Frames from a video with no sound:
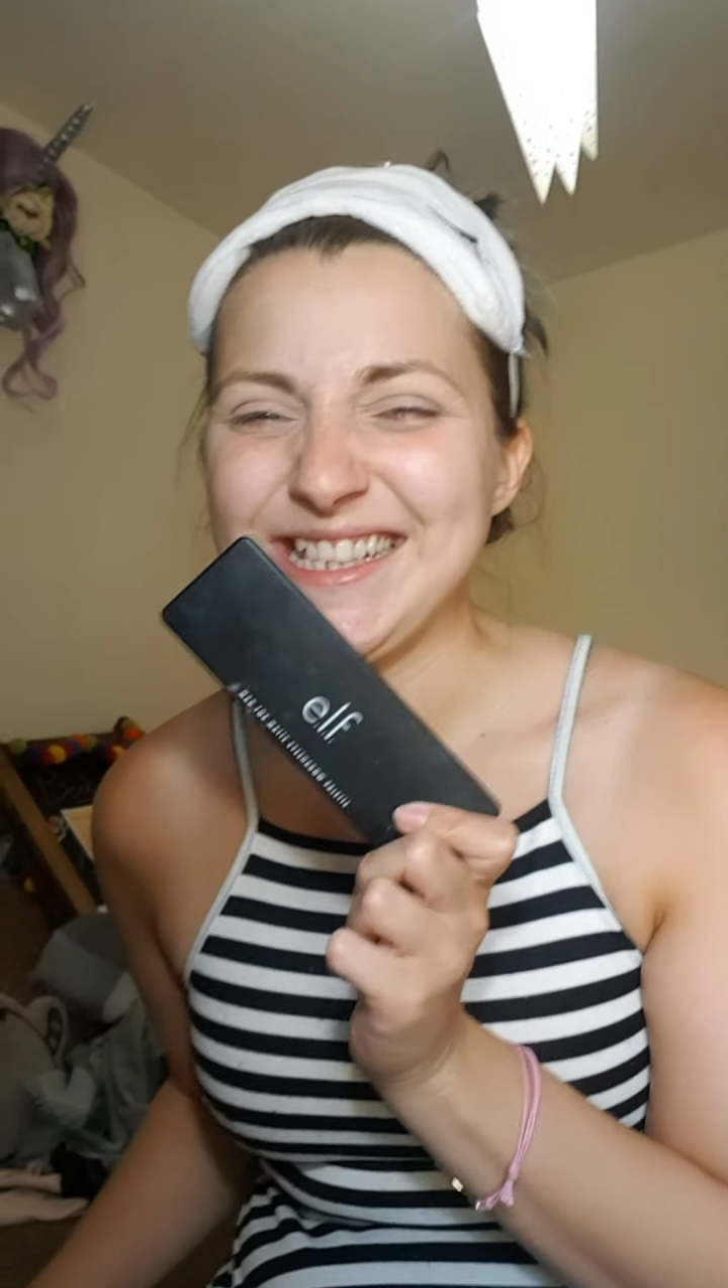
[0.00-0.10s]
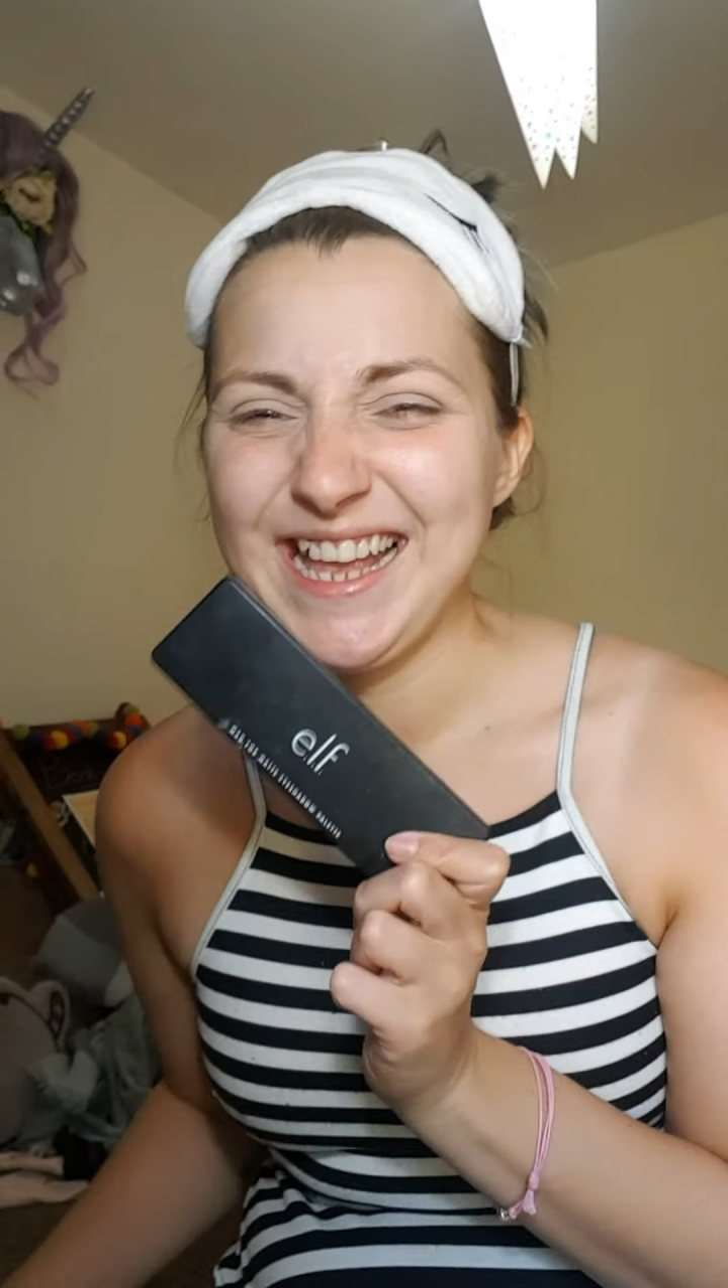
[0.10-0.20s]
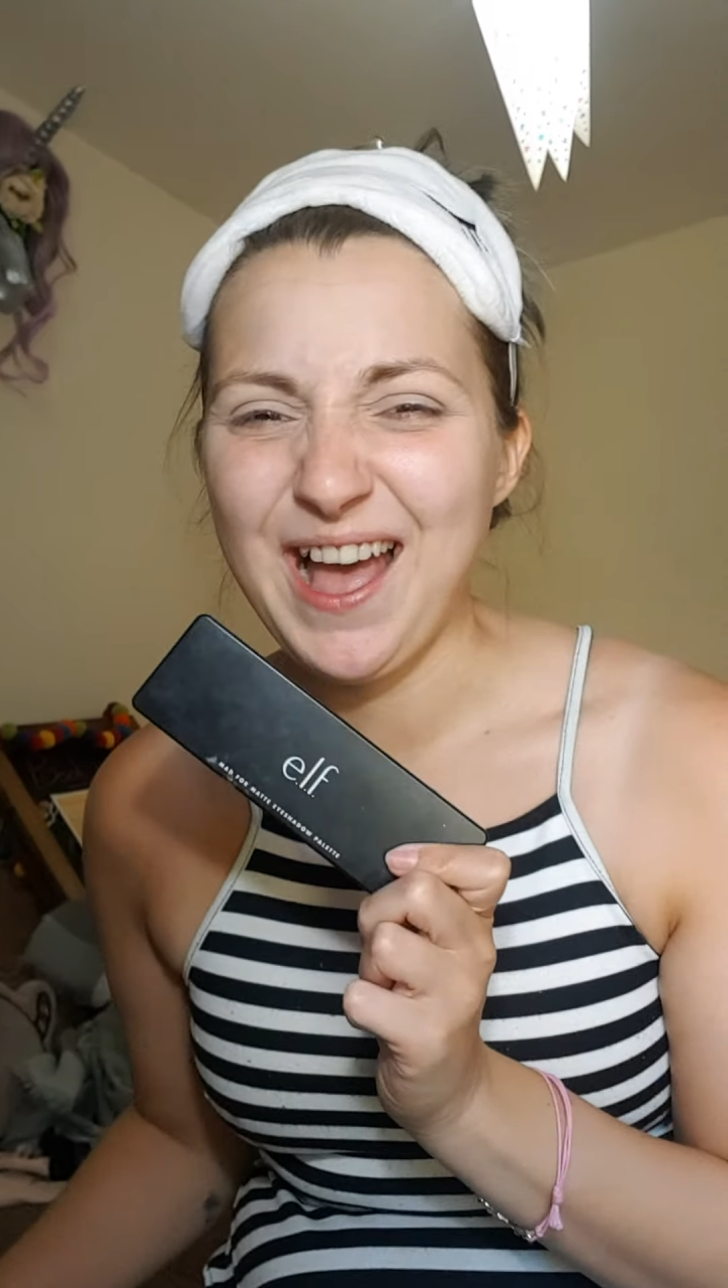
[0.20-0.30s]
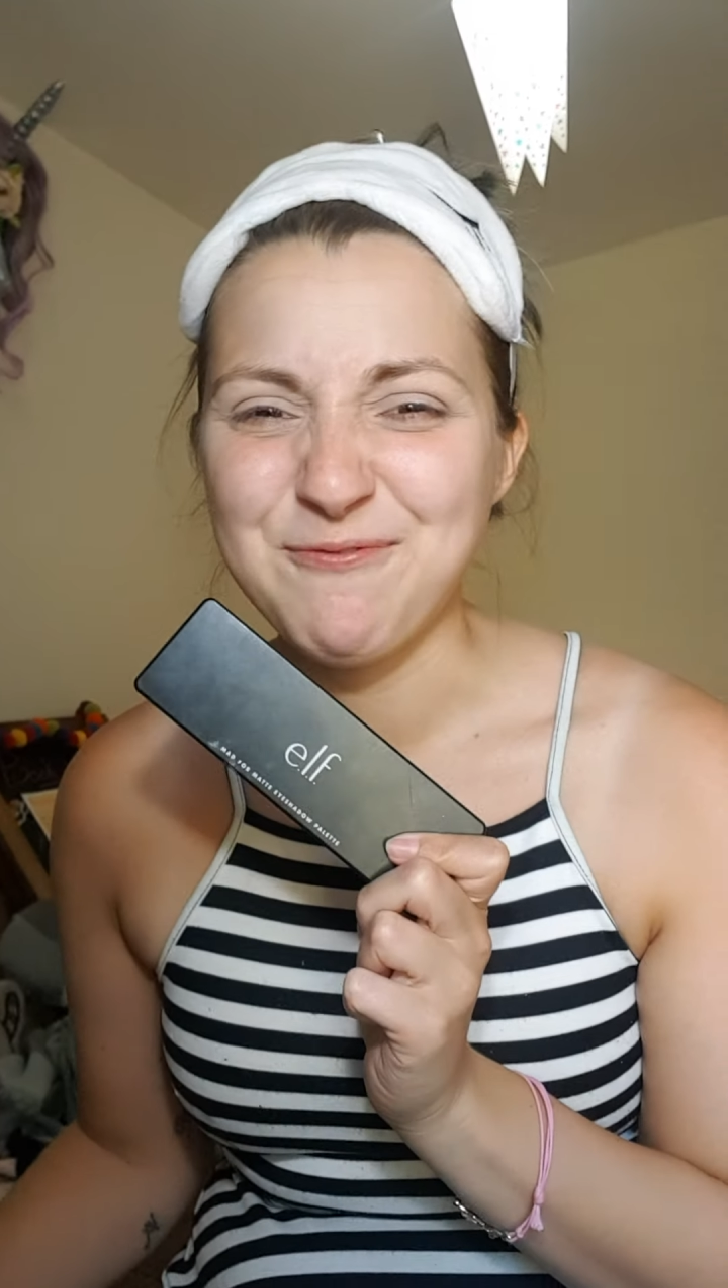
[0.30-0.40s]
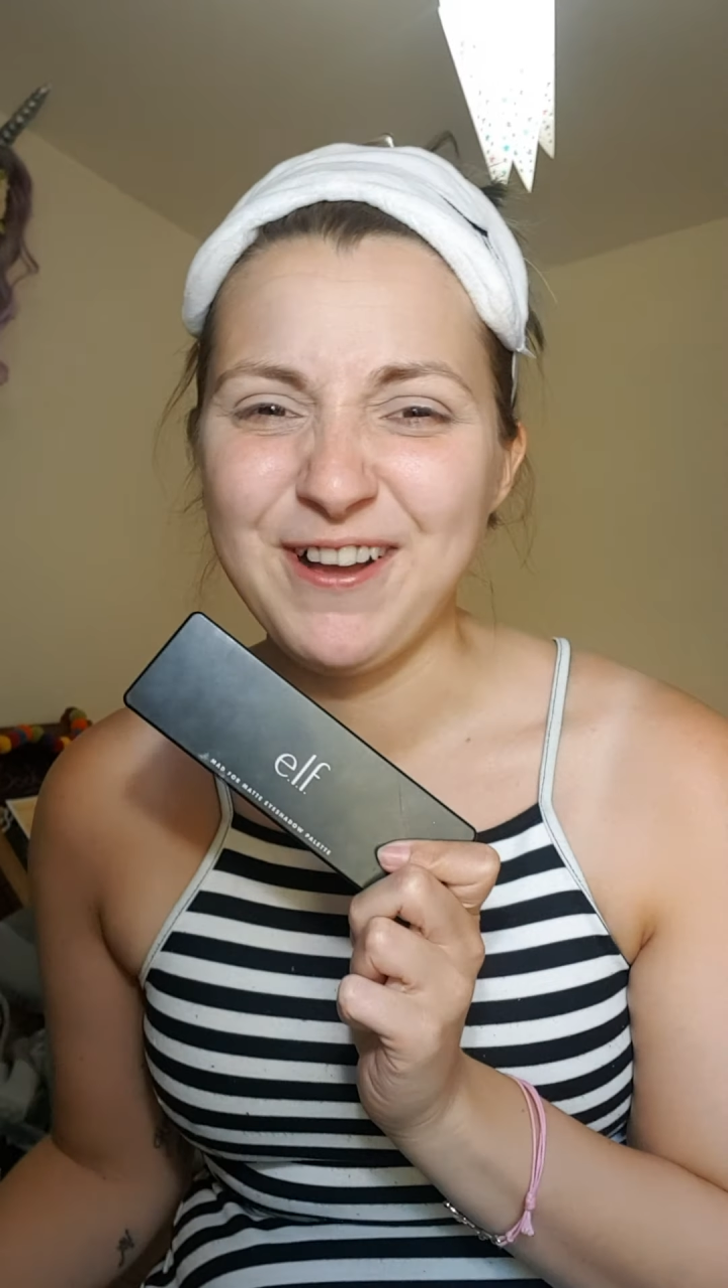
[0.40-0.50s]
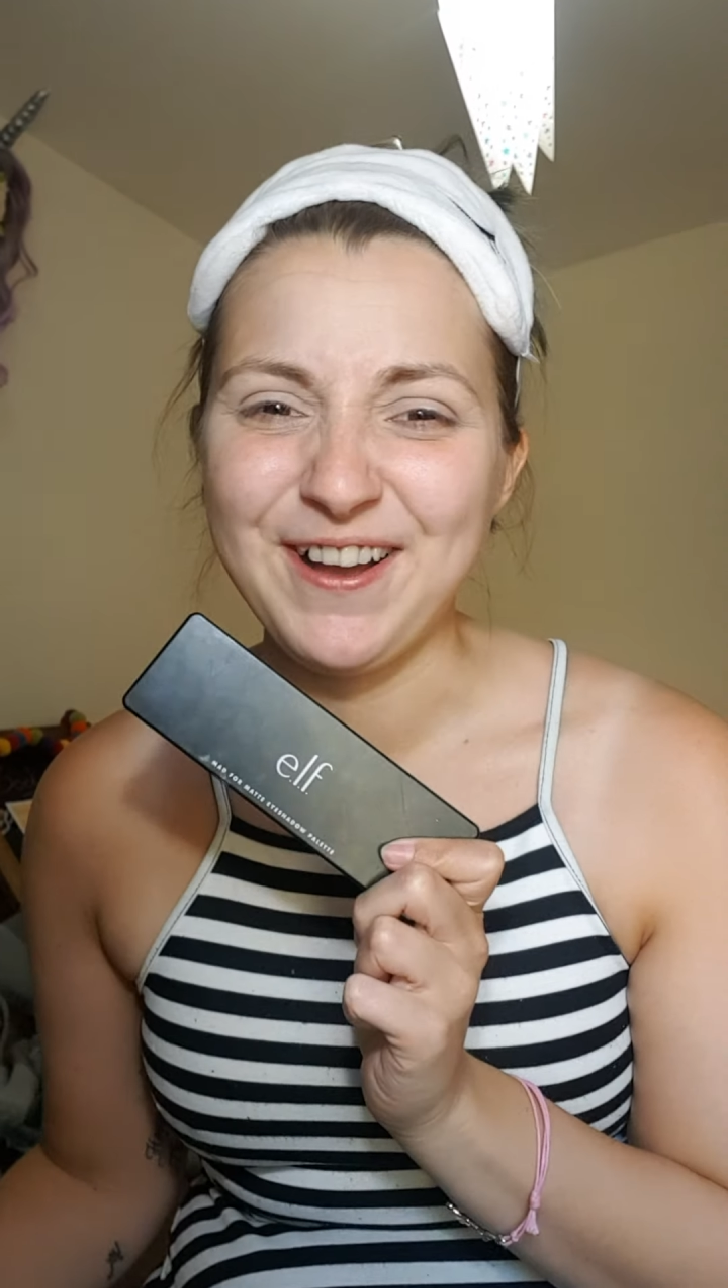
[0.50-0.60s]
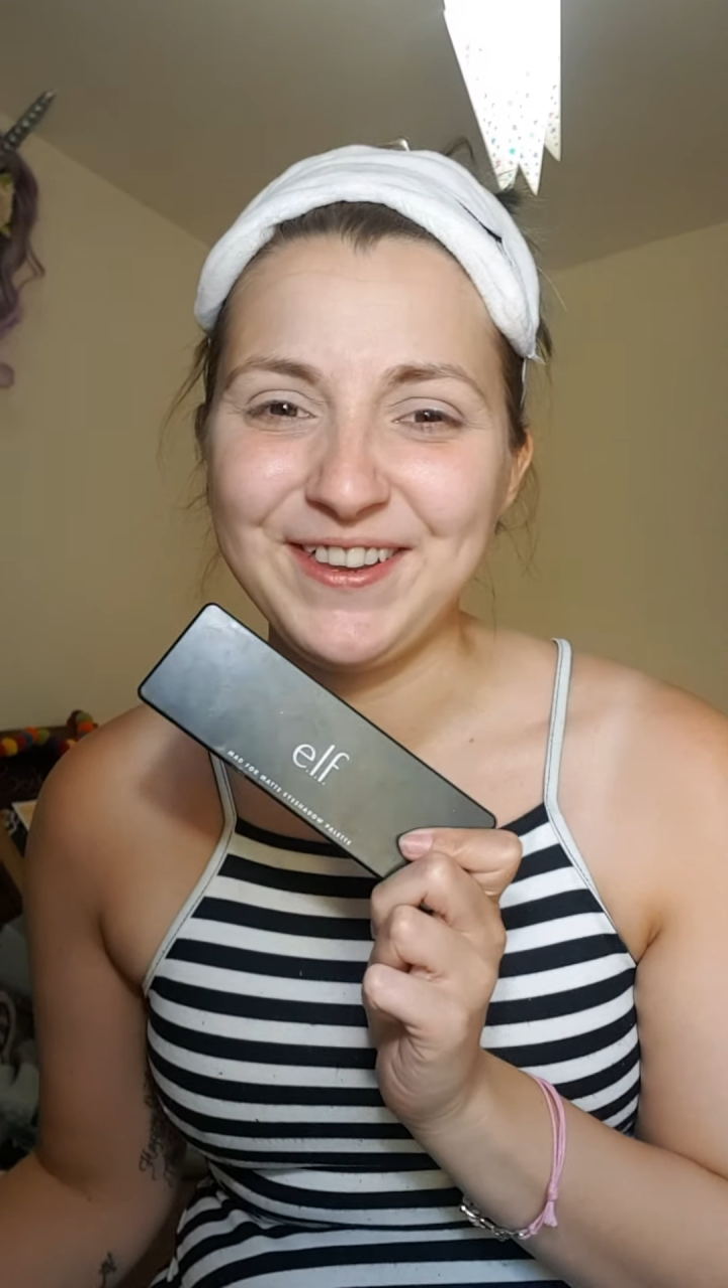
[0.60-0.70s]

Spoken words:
and well